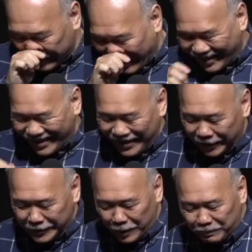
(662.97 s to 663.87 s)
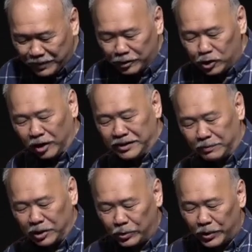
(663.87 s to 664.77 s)
Another example, John
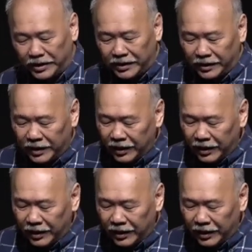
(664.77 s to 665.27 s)
chapter 20,